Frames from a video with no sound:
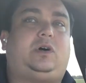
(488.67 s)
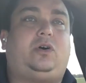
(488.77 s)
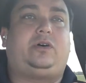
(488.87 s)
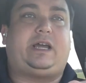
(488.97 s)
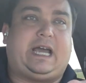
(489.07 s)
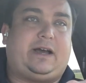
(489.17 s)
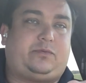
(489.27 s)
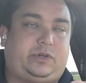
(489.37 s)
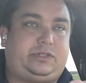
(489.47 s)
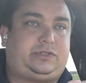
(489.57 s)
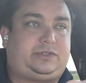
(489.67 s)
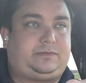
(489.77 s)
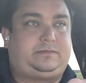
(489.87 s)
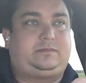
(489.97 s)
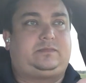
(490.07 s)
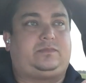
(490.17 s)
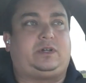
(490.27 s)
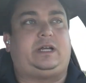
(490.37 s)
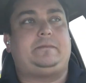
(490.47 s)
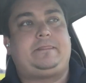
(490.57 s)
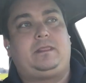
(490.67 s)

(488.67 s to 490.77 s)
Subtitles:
on average, right?